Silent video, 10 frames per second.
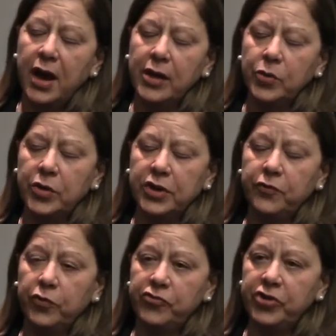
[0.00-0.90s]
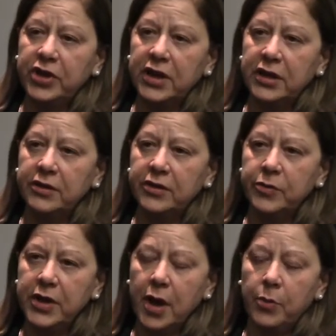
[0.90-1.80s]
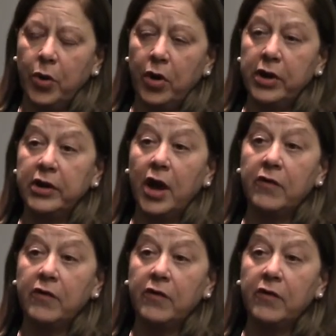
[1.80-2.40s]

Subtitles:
I was fortunate to become part